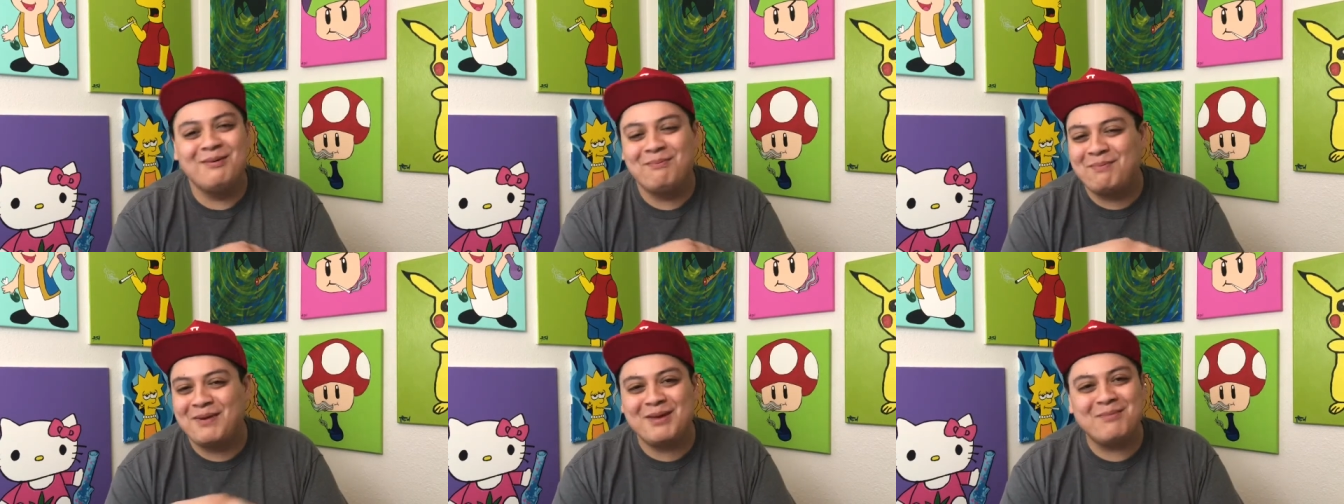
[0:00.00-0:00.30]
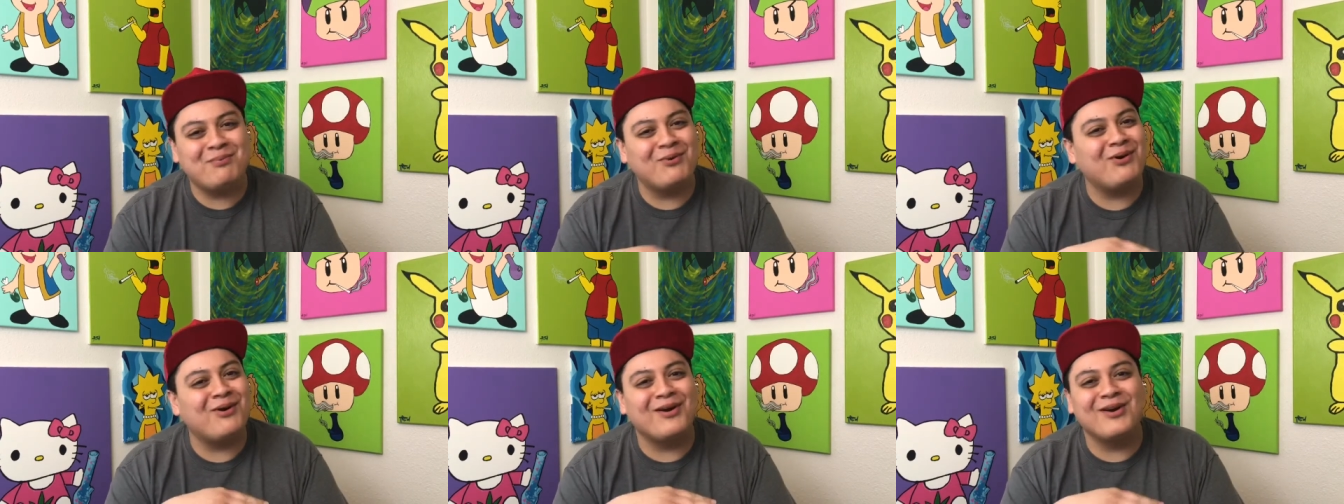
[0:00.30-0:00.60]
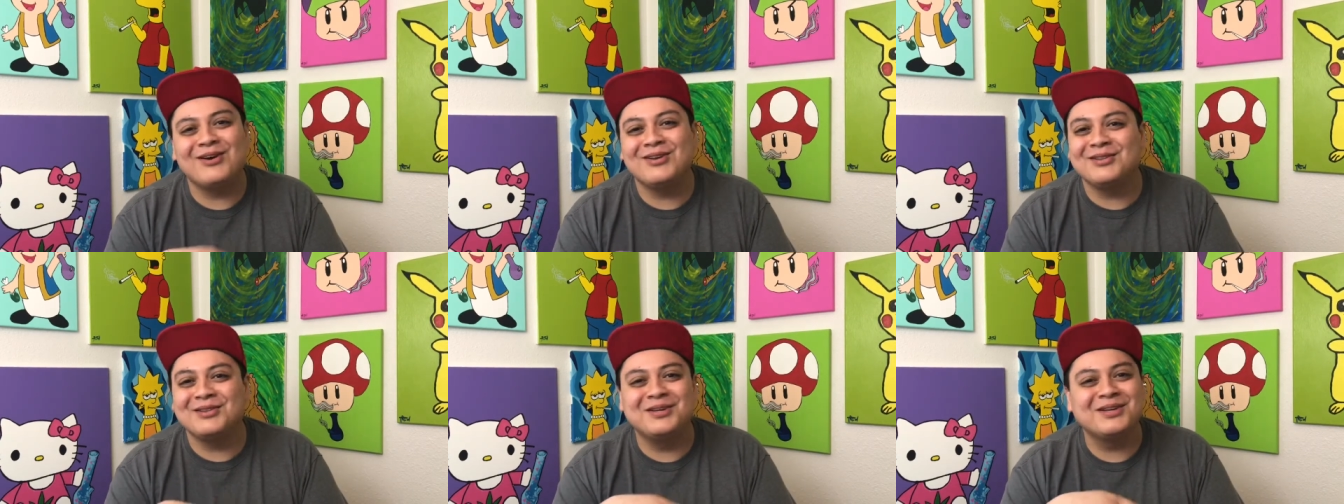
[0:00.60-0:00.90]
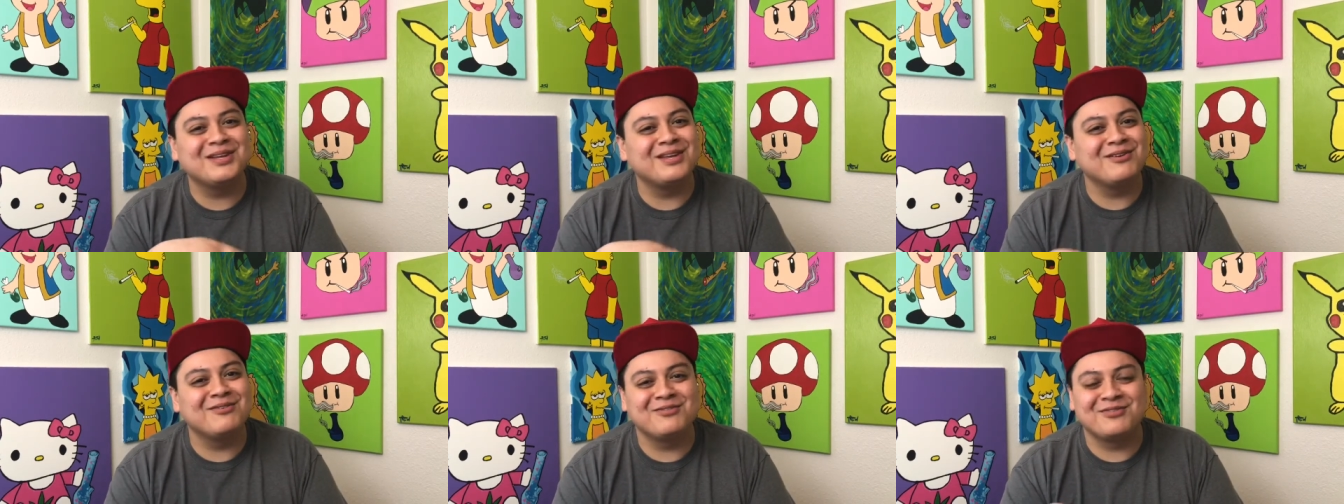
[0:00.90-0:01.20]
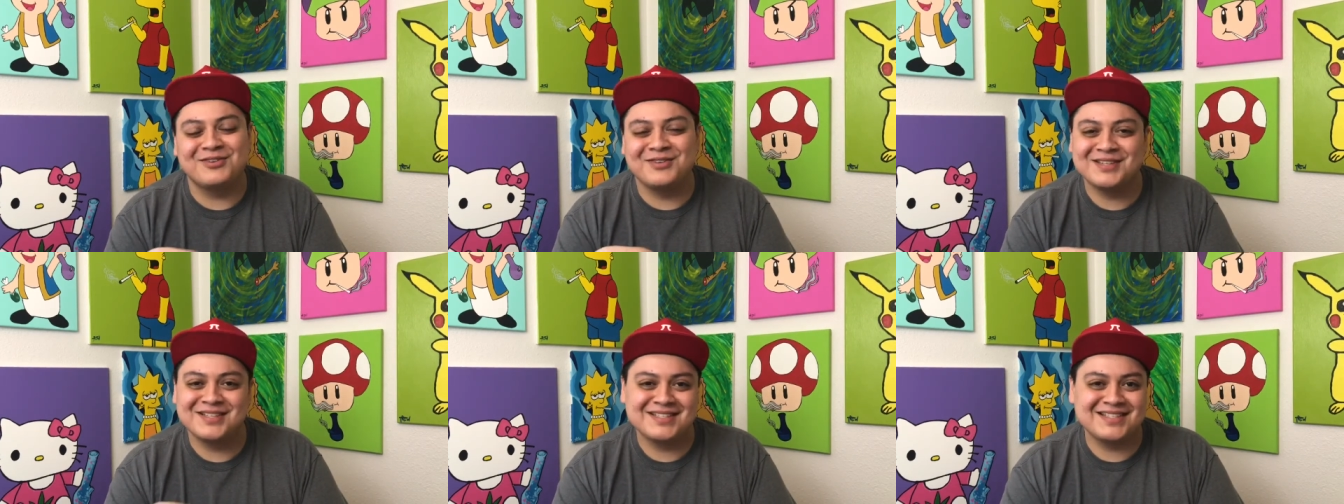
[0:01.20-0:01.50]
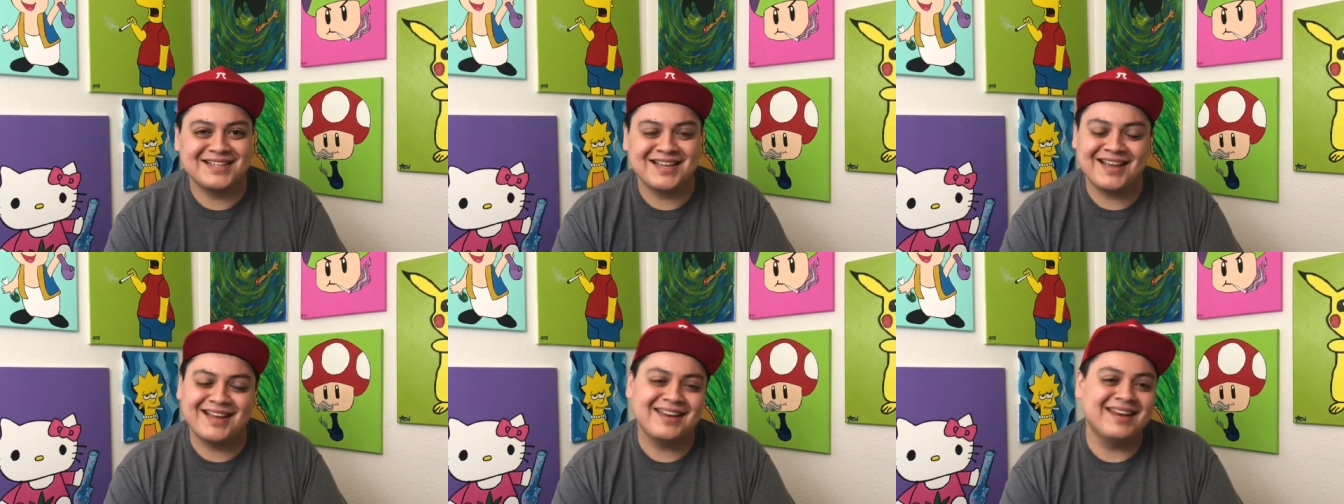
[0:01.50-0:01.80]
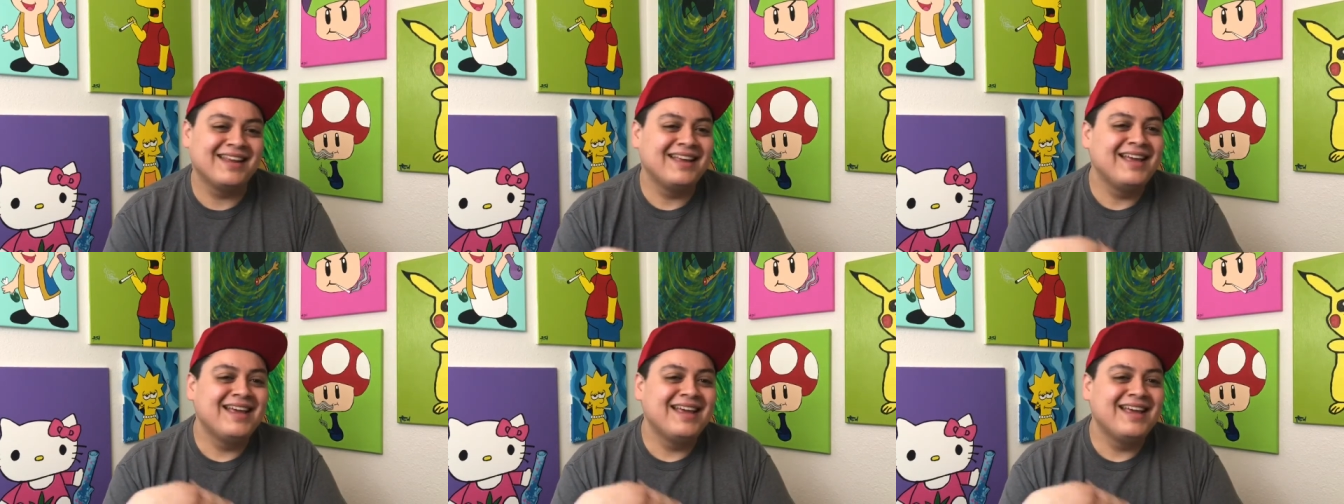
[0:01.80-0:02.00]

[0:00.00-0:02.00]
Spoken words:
people aren't looking for this yet.